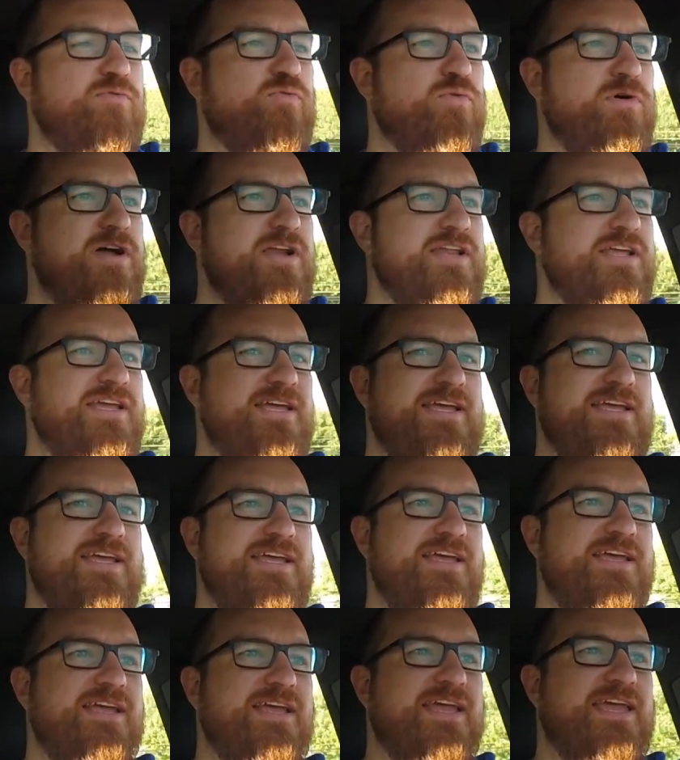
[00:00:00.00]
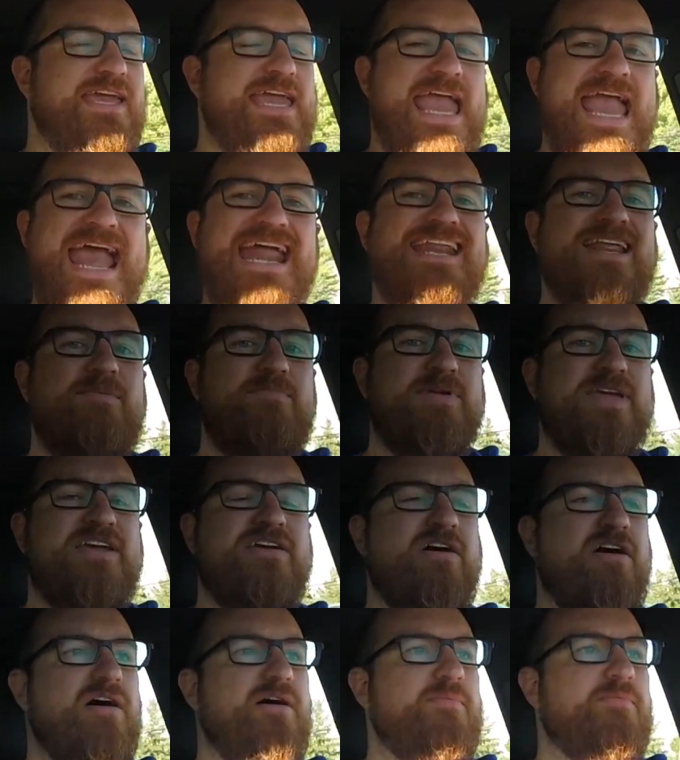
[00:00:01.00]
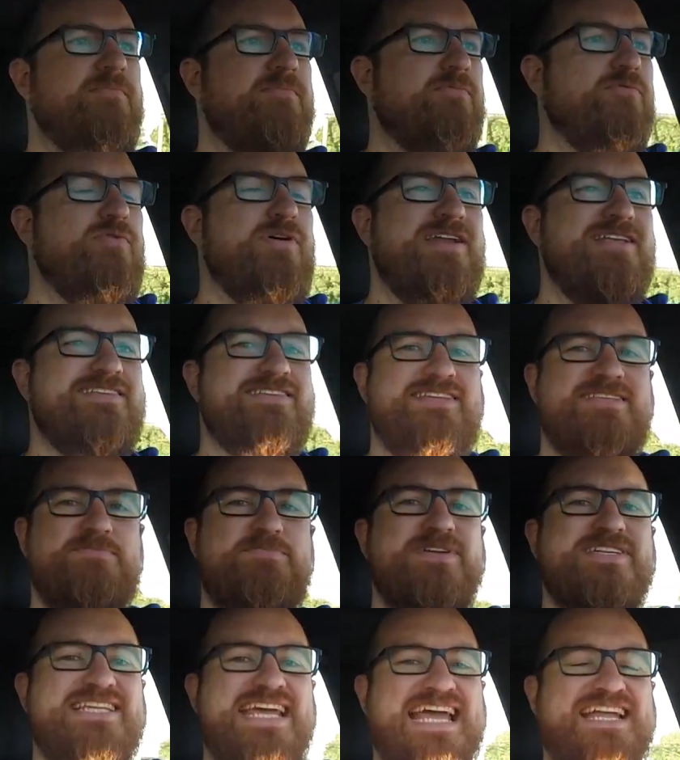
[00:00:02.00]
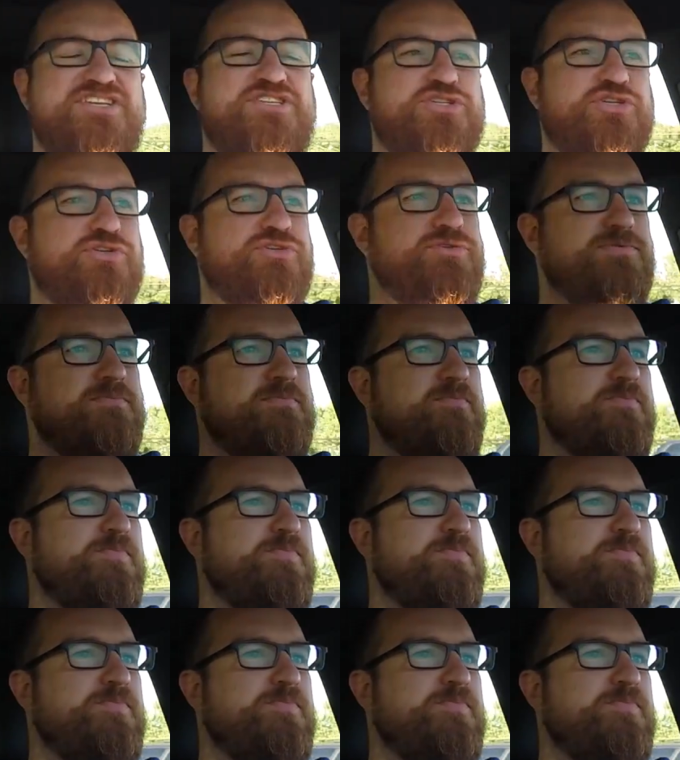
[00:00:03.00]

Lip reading: What can it become? What is its potential?